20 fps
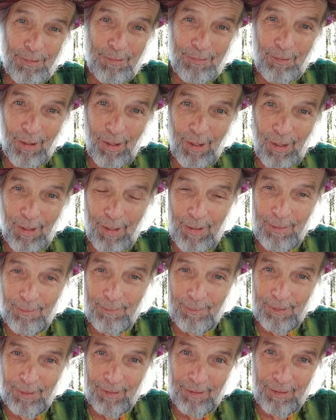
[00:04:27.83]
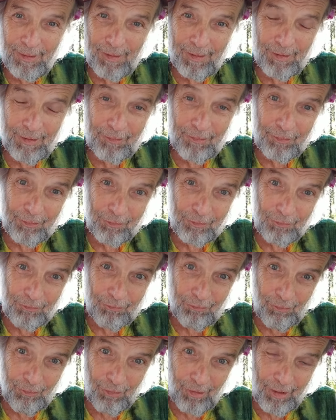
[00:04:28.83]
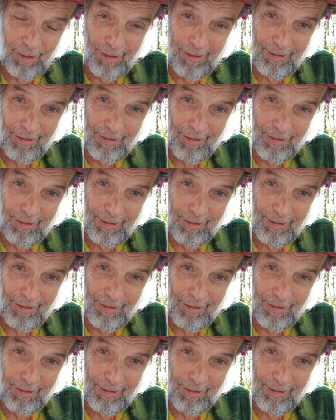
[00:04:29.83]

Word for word: tribe, straight